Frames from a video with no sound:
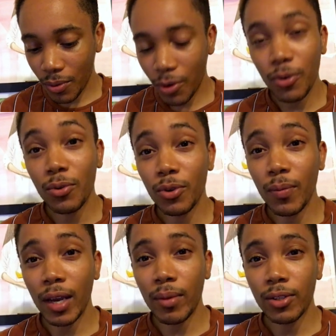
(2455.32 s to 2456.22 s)
who you
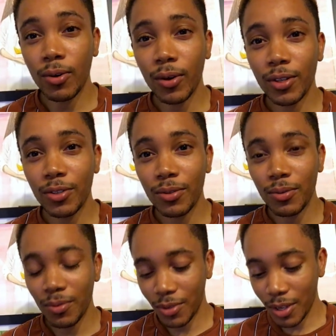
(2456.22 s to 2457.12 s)
may be talking to.
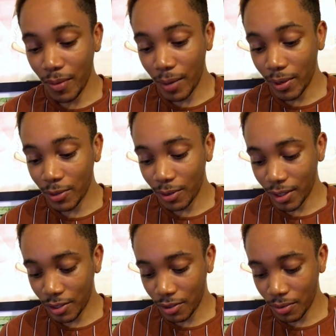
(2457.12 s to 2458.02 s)
You may be
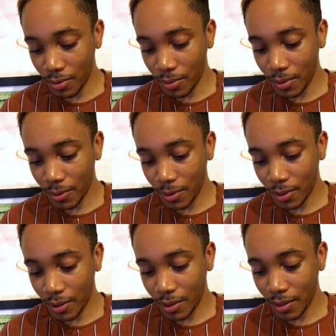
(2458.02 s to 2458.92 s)
talking to
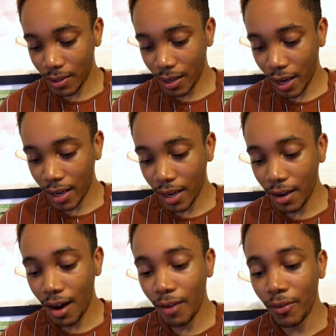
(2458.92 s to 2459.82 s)
a King
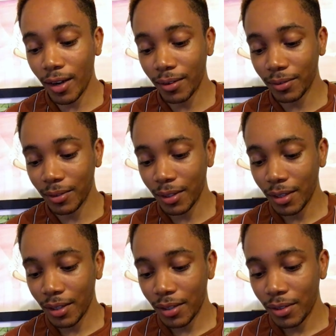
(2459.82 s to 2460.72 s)
Arthur
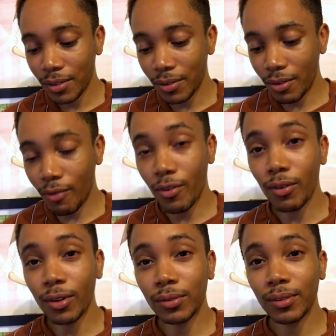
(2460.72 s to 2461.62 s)
of
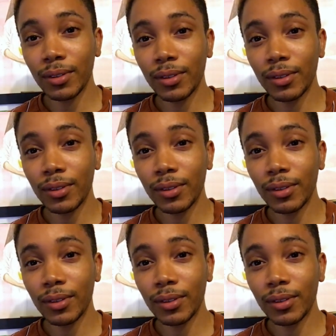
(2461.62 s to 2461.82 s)
your own,